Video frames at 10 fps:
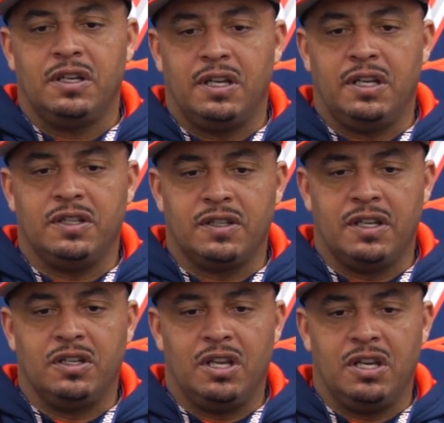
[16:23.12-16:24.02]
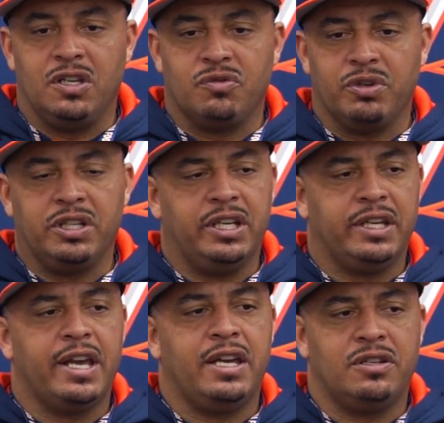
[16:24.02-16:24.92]
and he's really
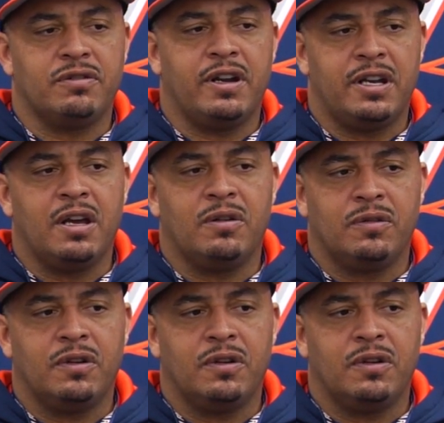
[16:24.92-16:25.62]
engaged right now.